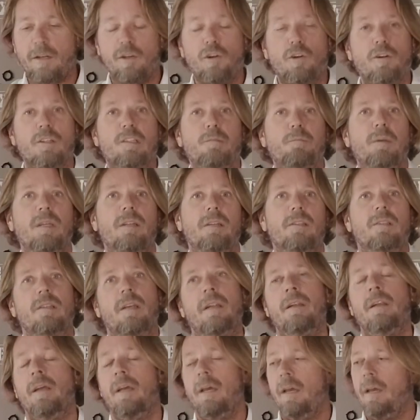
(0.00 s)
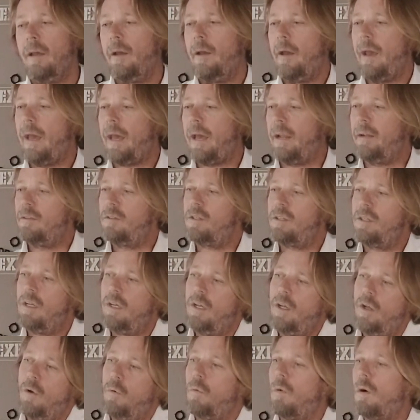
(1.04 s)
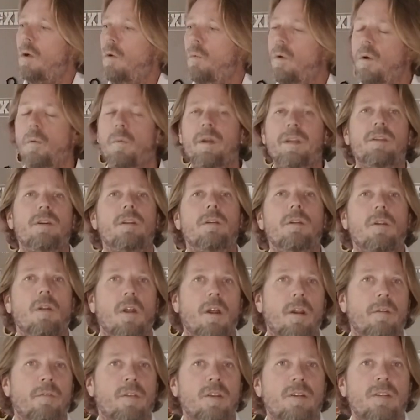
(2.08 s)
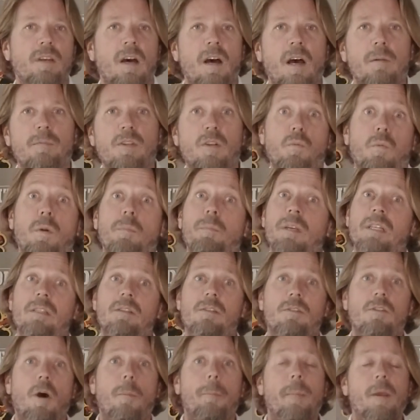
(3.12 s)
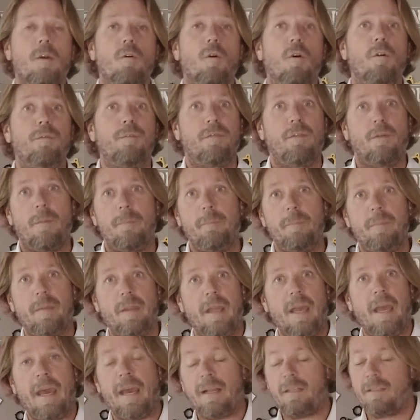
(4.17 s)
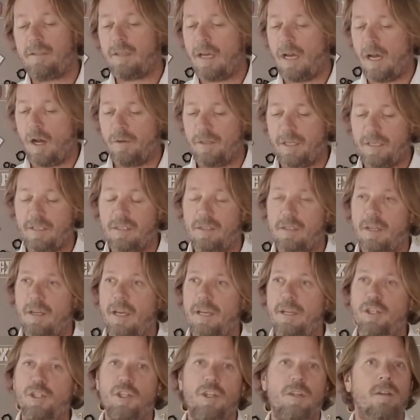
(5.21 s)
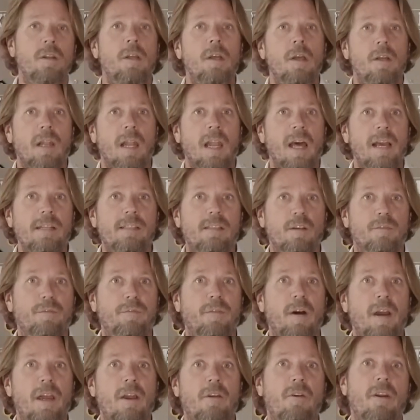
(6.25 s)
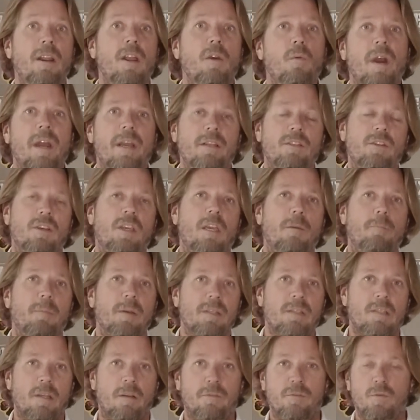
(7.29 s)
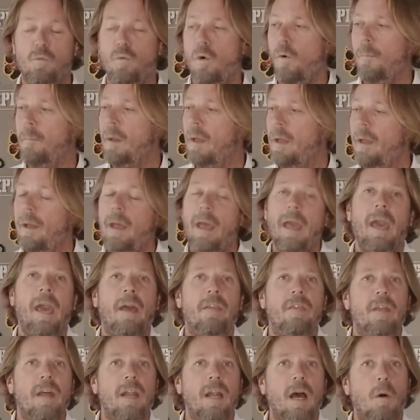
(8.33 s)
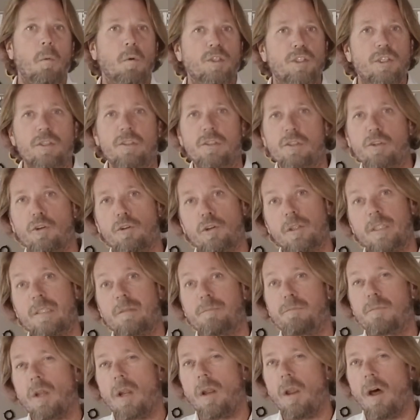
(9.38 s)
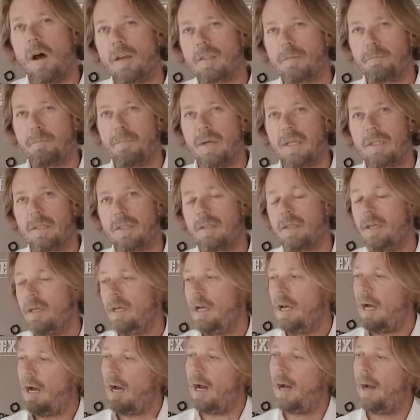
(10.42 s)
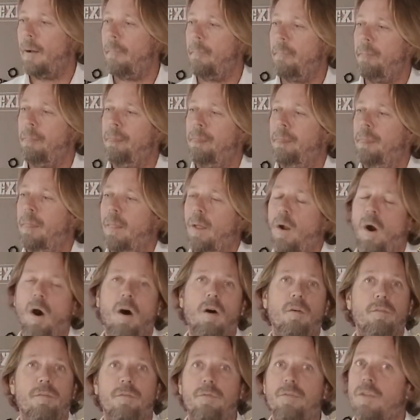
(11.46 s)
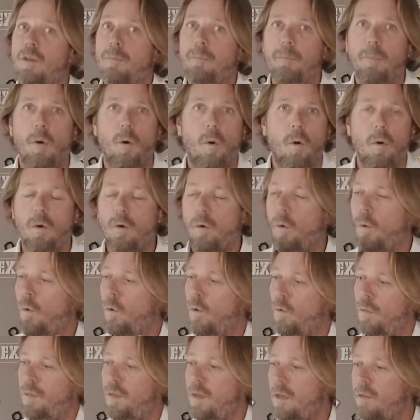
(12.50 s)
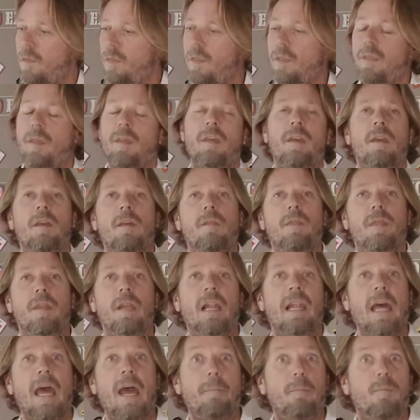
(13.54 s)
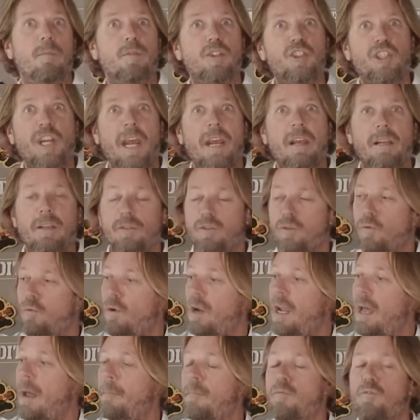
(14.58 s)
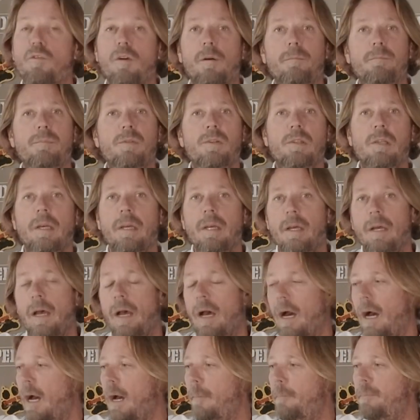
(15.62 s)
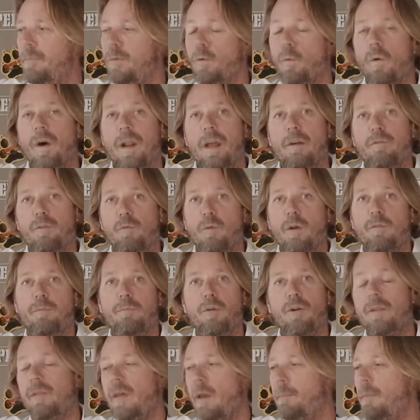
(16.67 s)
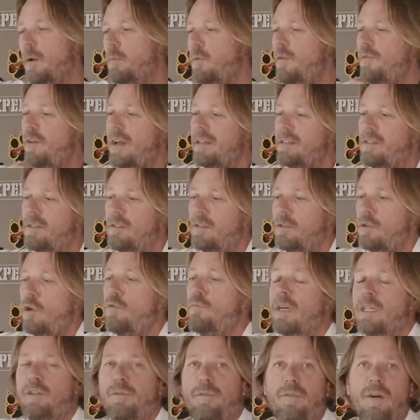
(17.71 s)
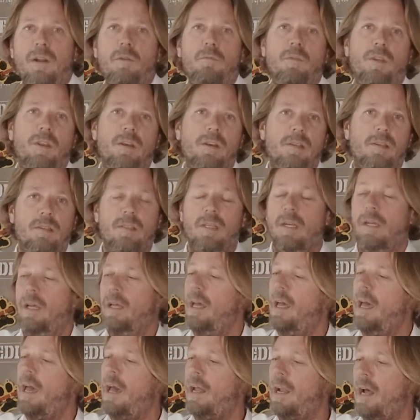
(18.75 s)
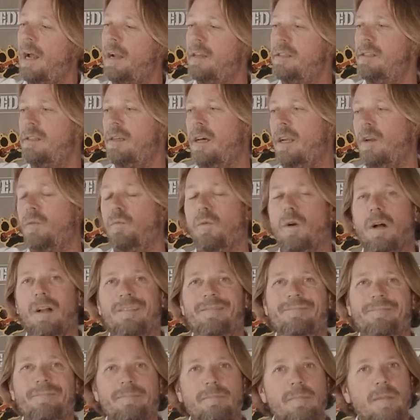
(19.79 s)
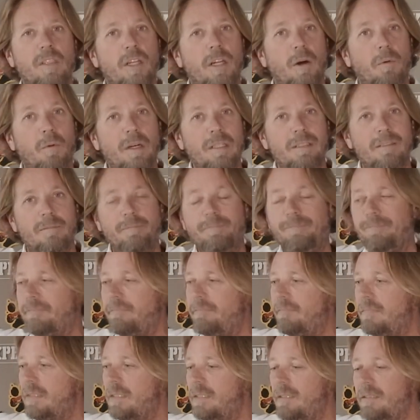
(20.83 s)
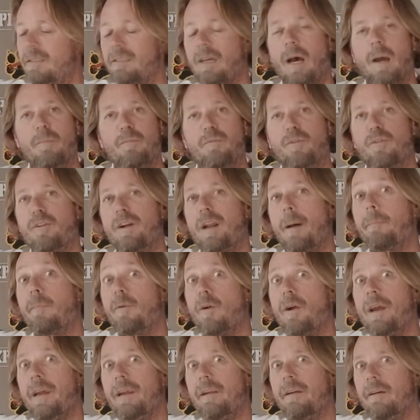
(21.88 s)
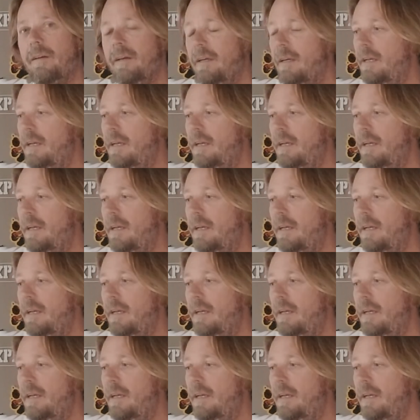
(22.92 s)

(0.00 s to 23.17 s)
crispiness. And well, what we did a lot of the times is we'd be stopping off at our destination, light a fire anyway to keep ourselves warm, and then I would just crisp the last bit of the pork or the lamb shanks or lamb ribs, whatever we put in there. But we've had so much fun with this, and I decided, well, you know what? Time for an upgrade.